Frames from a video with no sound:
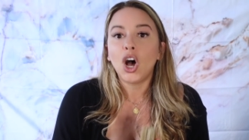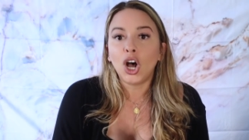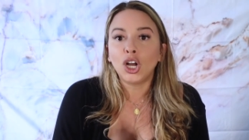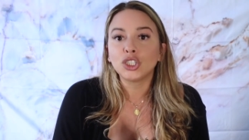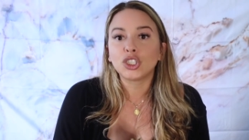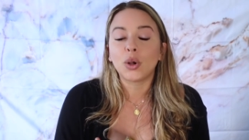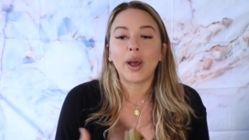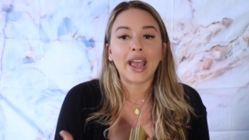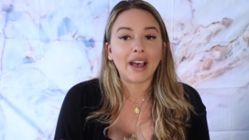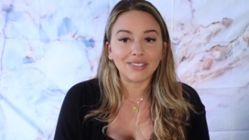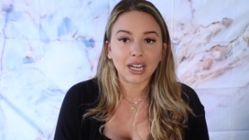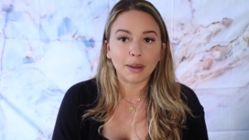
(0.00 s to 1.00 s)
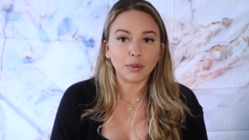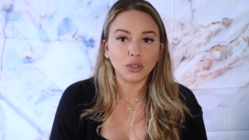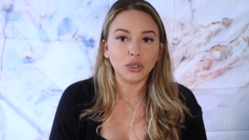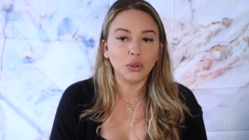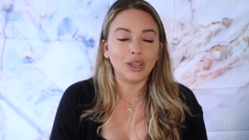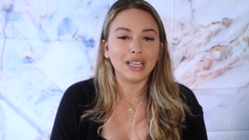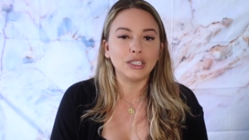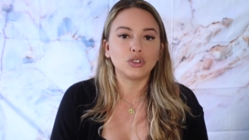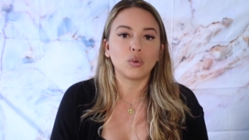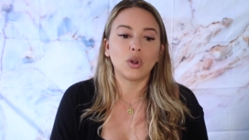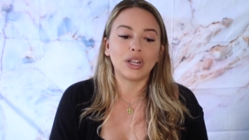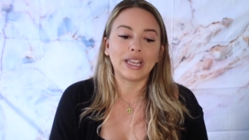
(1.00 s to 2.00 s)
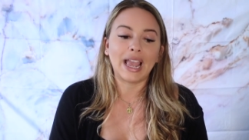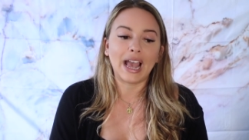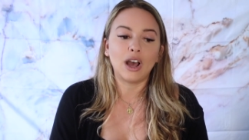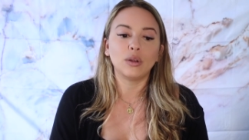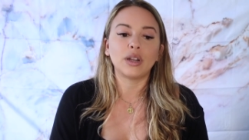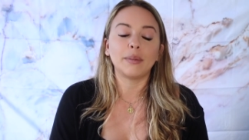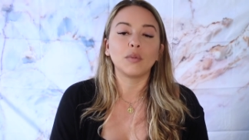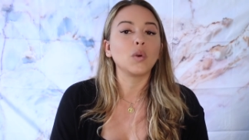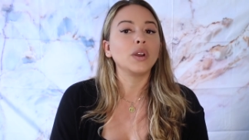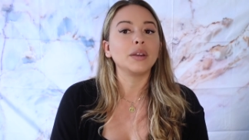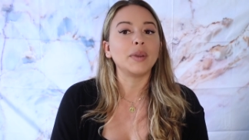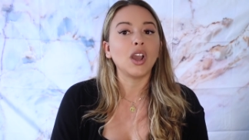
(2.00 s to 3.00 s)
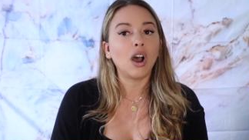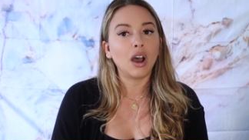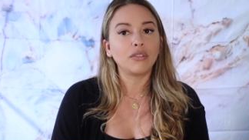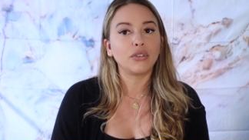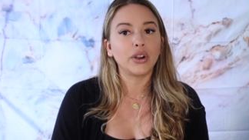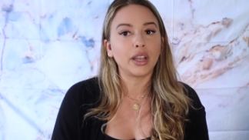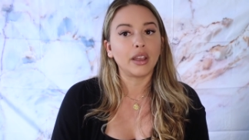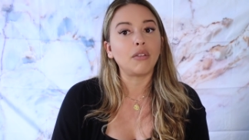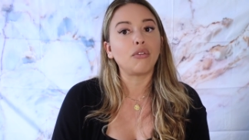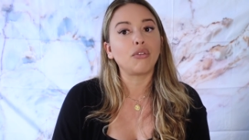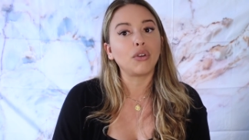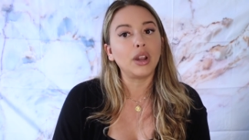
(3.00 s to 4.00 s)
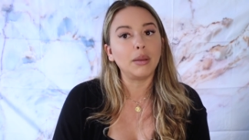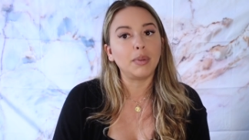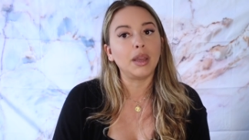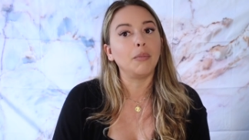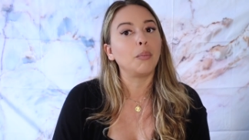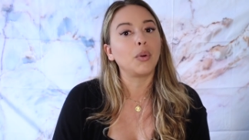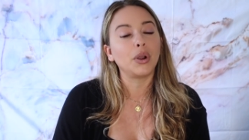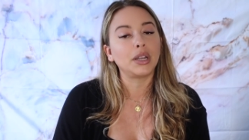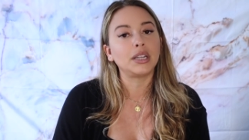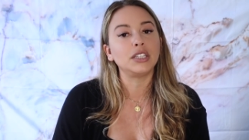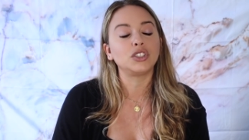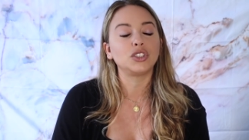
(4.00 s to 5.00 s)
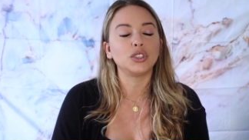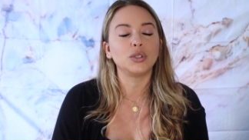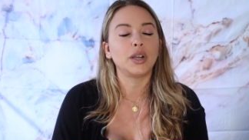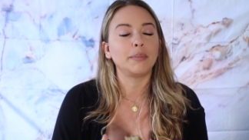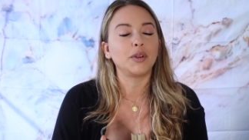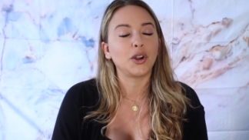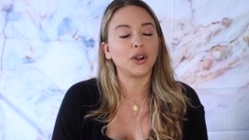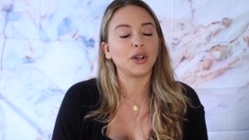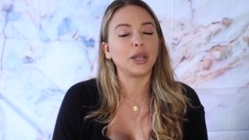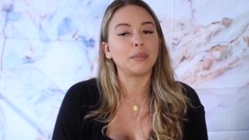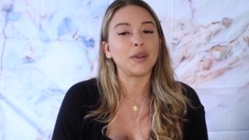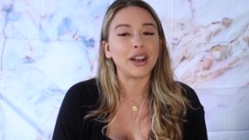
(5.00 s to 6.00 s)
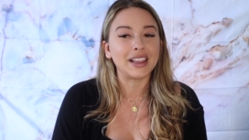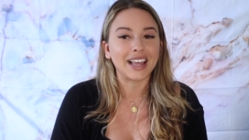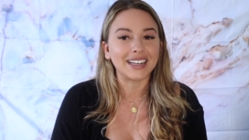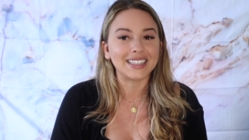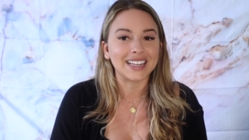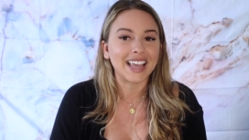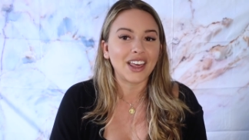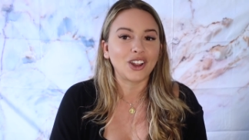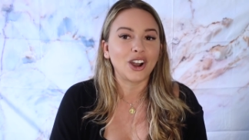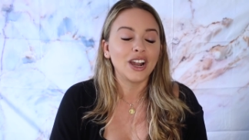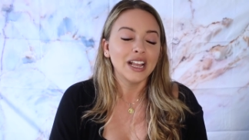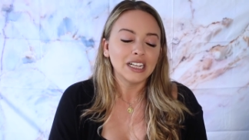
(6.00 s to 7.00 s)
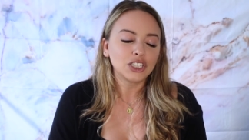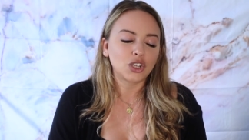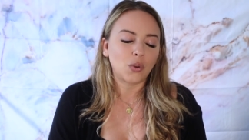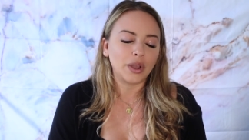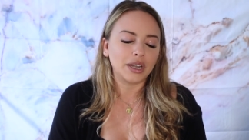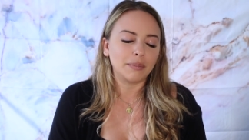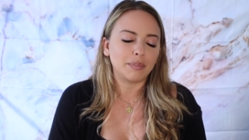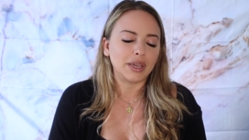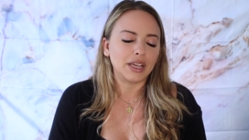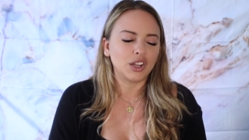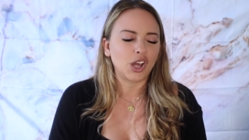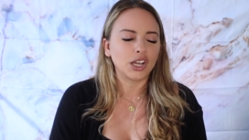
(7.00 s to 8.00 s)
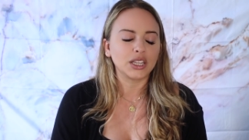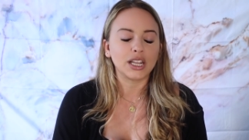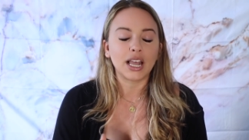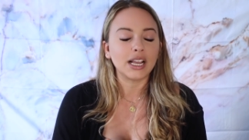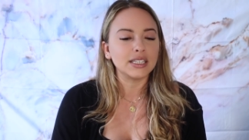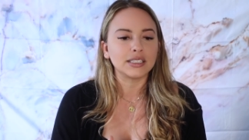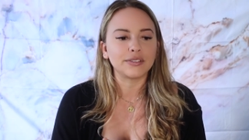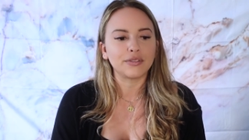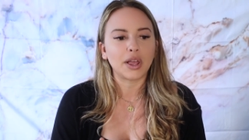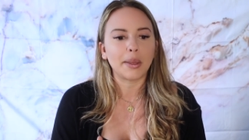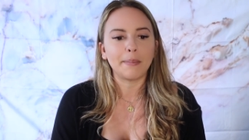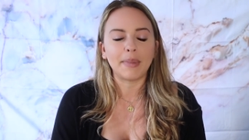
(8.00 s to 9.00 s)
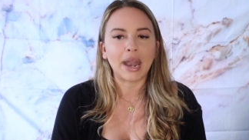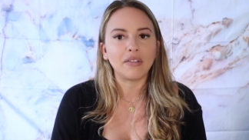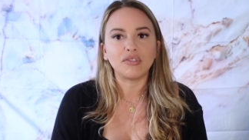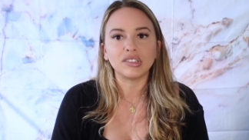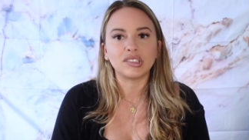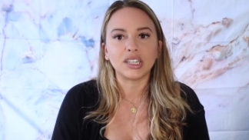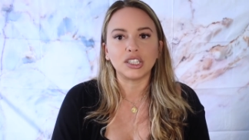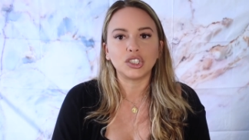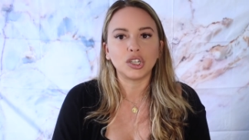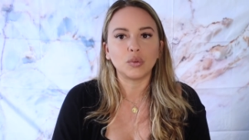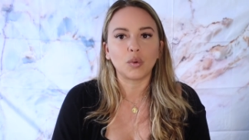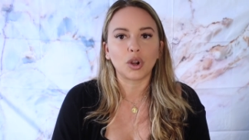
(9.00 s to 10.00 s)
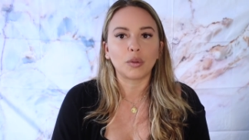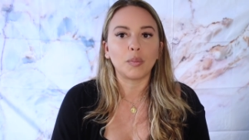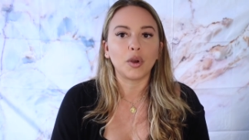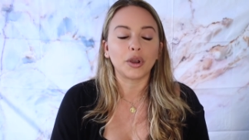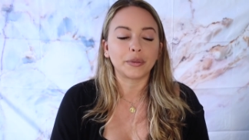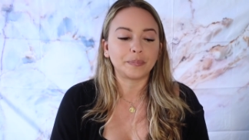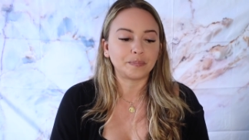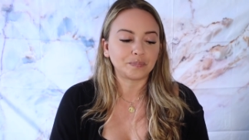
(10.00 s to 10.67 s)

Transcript: Also, I have a couple new things rolling out. I'm going to be offering a freebie pretty soon. I'm currently putting that together. It's going to be along the lines of a manifestation workbook.